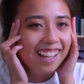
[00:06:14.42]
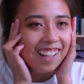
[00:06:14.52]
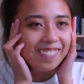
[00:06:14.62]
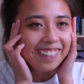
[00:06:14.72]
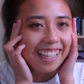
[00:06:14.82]

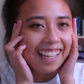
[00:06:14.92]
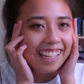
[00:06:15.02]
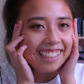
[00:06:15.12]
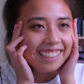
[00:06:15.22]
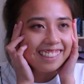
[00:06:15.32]
Oh my
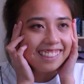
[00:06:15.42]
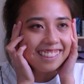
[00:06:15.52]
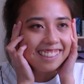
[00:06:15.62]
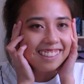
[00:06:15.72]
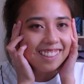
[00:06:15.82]
god.
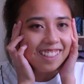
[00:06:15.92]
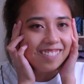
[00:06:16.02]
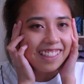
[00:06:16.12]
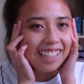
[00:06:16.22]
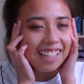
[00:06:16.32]
Oh
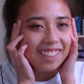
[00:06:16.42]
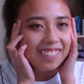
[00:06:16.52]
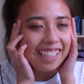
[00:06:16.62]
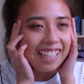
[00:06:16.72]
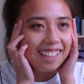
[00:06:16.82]
my god, oh
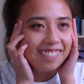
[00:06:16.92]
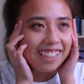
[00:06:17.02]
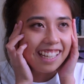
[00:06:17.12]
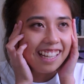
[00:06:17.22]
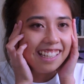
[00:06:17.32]
my god, oh
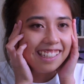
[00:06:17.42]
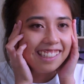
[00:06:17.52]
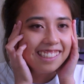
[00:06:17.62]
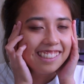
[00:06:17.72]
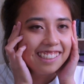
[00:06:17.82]
my god.
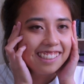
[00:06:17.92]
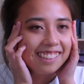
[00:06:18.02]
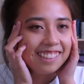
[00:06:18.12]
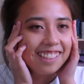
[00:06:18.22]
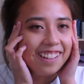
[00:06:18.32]

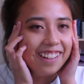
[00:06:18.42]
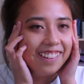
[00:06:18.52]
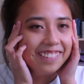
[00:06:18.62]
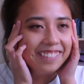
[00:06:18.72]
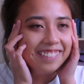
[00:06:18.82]

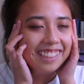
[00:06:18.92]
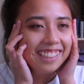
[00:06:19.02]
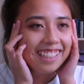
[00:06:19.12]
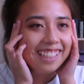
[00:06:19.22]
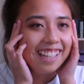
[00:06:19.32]
No.
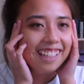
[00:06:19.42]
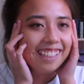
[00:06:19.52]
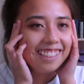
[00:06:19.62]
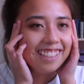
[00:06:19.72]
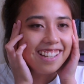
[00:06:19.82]

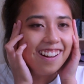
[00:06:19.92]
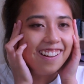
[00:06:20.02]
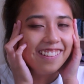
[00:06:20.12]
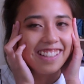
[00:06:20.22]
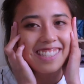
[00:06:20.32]

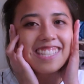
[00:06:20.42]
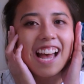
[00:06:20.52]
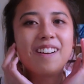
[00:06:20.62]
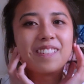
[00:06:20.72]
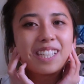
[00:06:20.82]
No, this is
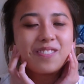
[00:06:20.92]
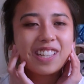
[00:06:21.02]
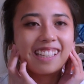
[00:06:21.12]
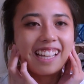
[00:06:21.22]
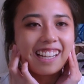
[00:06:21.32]
how I'm gonna
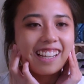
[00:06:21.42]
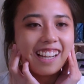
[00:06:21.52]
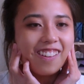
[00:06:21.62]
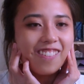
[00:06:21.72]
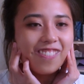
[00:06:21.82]
be like
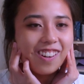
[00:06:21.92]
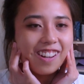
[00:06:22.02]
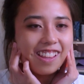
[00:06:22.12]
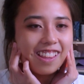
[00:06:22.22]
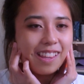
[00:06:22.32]
for
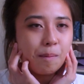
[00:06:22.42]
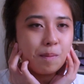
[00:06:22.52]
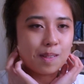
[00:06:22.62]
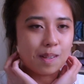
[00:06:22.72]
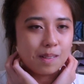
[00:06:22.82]
the
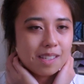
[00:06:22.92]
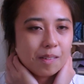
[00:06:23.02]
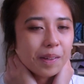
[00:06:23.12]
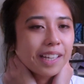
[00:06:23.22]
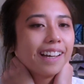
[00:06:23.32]
episodes.
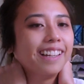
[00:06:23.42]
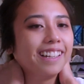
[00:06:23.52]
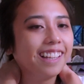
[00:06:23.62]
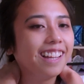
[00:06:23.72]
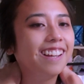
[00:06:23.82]
Oh my
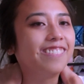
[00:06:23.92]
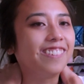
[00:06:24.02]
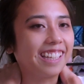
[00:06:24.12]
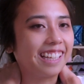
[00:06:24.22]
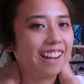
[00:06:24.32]
god.
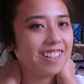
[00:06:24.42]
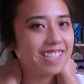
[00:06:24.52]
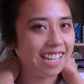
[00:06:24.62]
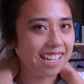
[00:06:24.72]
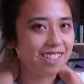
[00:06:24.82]
For like every
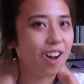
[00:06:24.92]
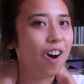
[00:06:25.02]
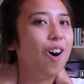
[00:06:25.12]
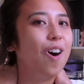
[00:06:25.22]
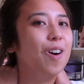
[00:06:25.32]
stage.
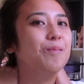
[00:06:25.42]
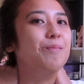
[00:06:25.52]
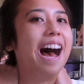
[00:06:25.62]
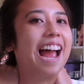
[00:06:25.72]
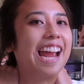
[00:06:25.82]
Oh
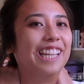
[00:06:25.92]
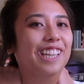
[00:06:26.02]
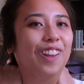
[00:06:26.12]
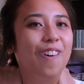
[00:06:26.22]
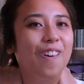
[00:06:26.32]
my
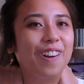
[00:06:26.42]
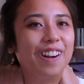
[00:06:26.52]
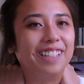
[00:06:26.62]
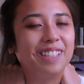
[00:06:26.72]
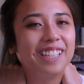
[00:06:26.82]
lord.